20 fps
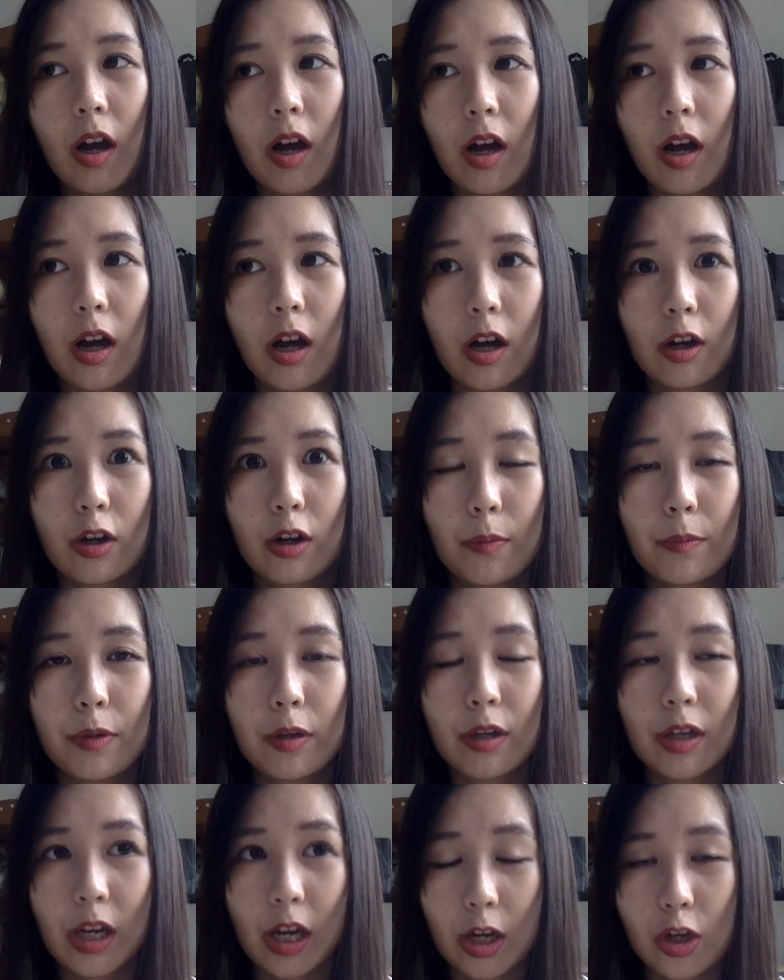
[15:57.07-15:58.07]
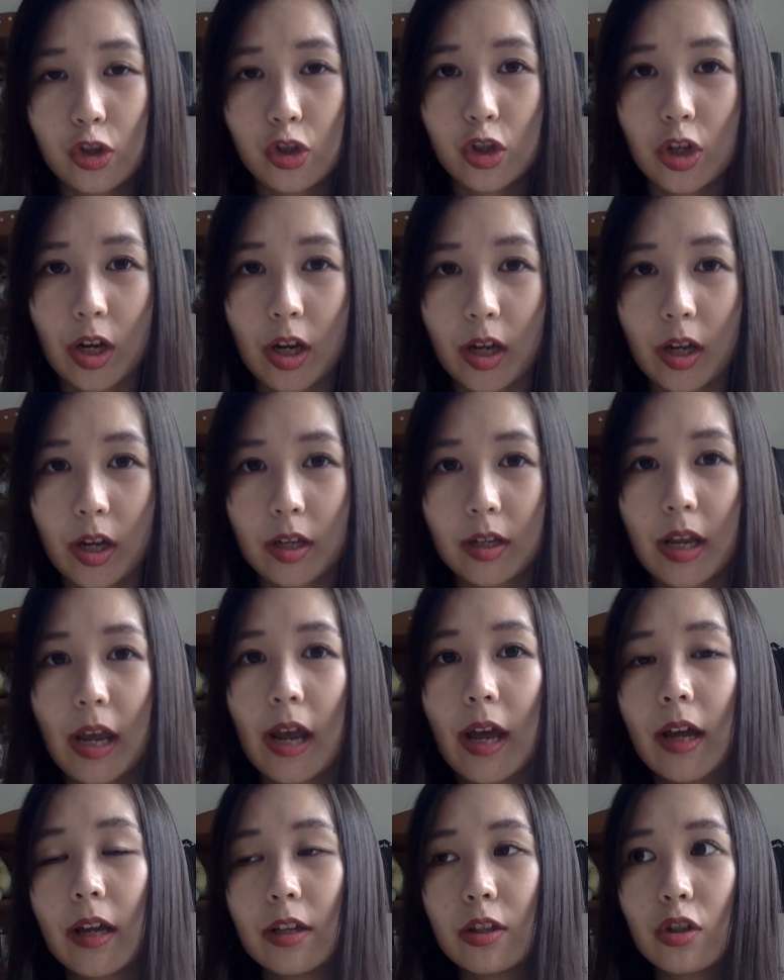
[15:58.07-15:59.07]
uh, communication
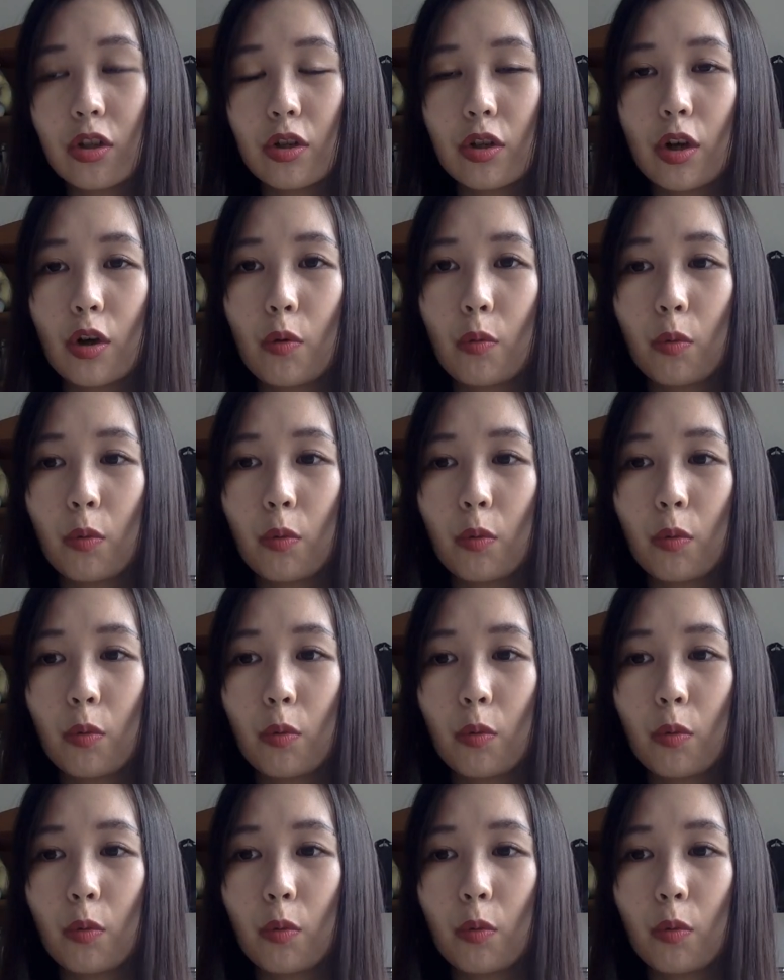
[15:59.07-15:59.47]
and, you know,